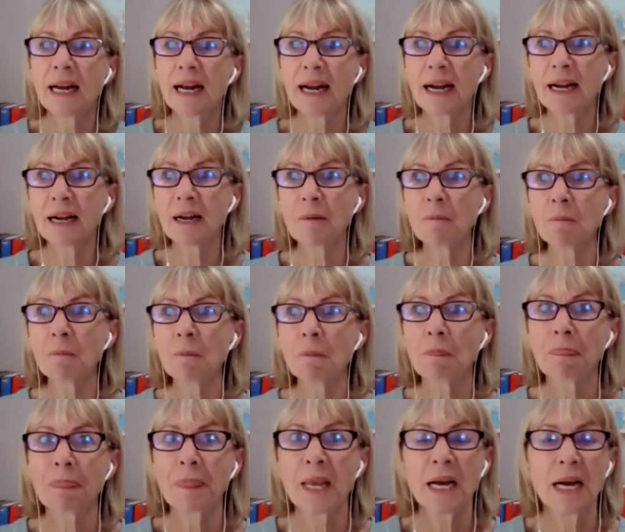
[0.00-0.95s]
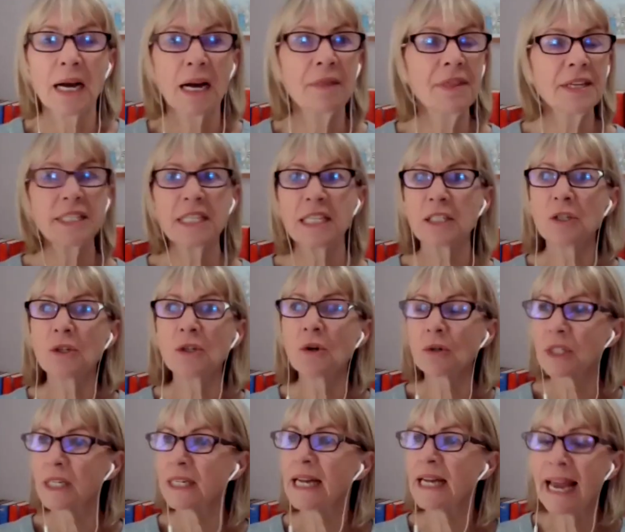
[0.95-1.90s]
Um, and this is
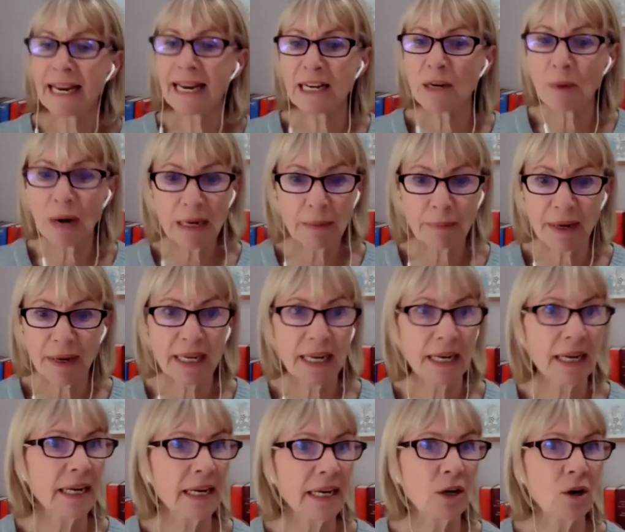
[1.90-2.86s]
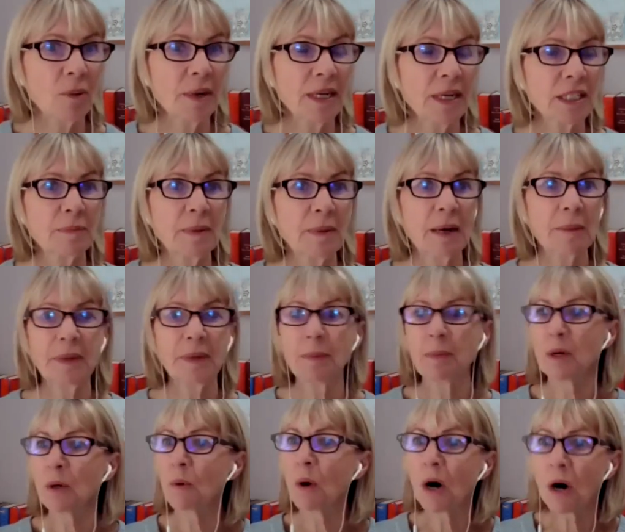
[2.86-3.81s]
not in any way making any comments about
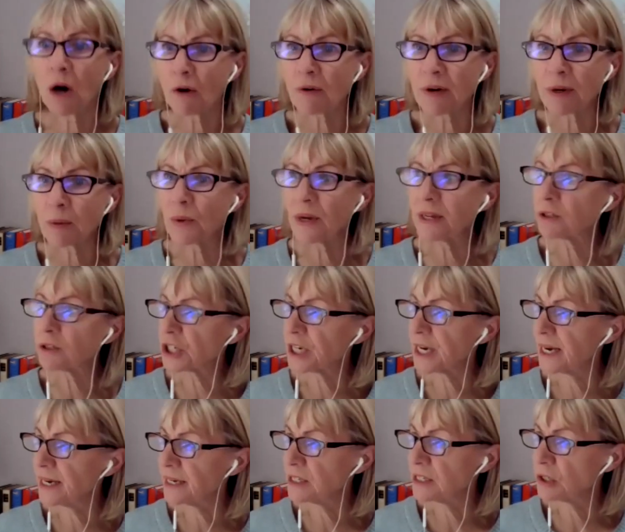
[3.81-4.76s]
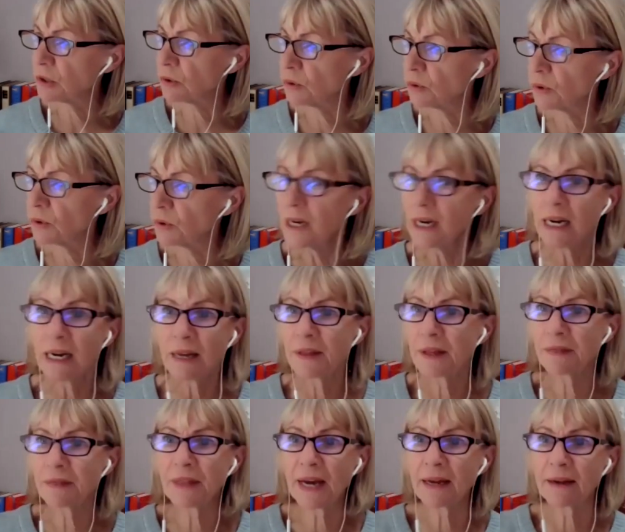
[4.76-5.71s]
people who are in wheelchairs or
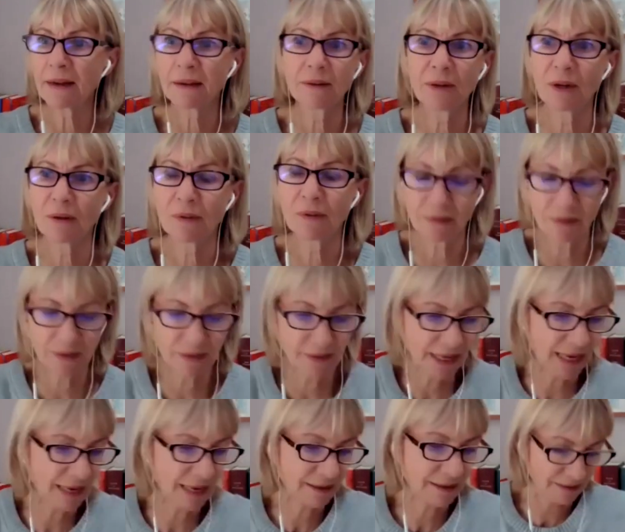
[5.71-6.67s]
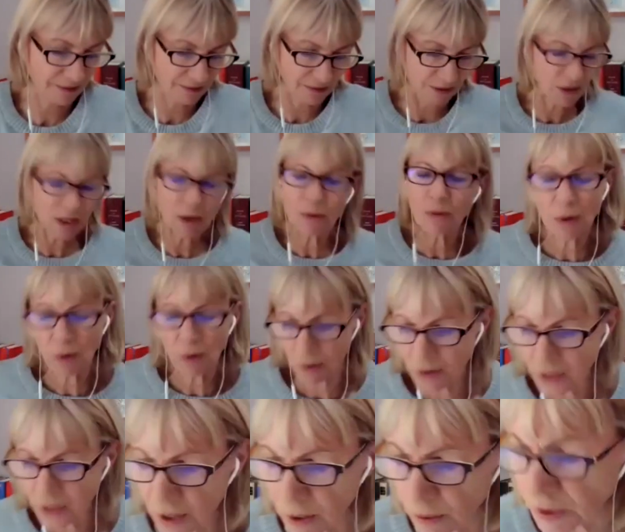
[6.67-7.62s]
that that you know that they you know you, you know
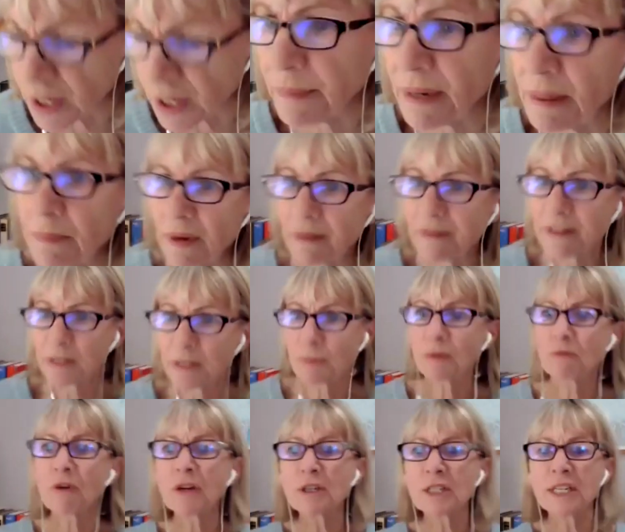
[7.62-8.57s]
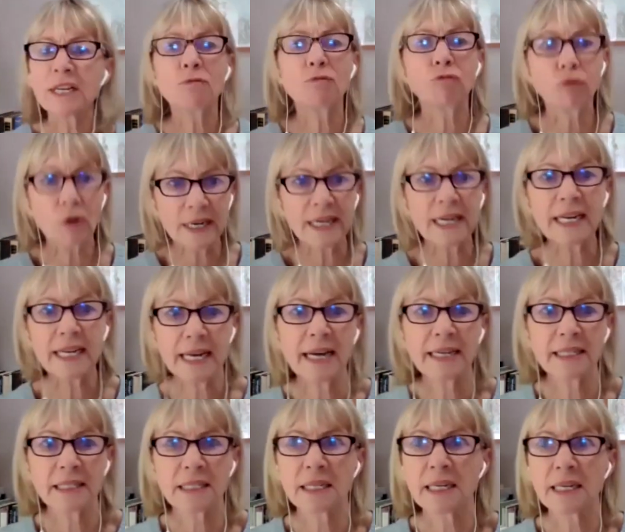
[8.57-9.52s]
you know what I mean by this. But Rosie really
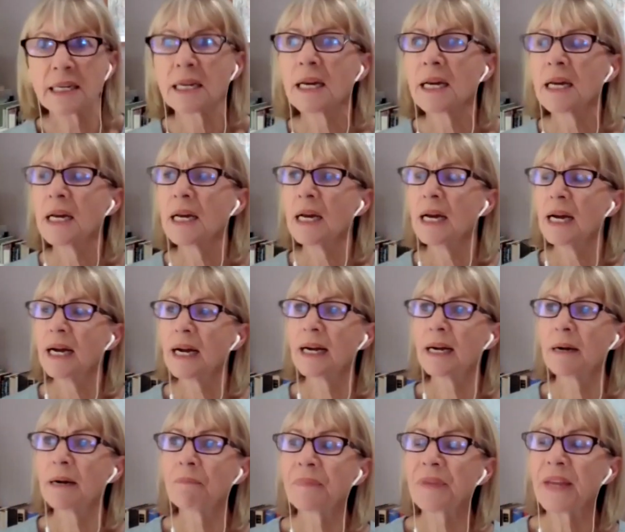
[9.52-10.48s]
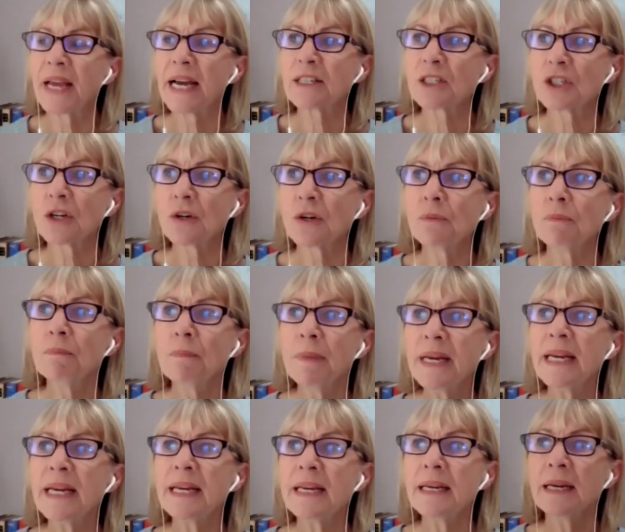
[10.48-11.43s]
hates it. Um, and so
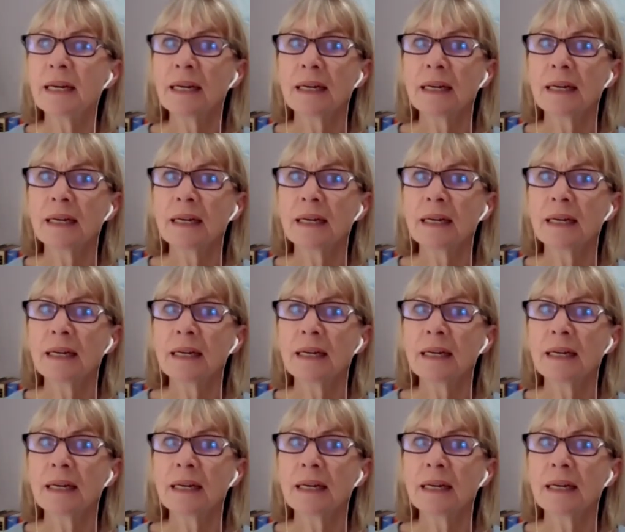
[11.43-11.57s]
me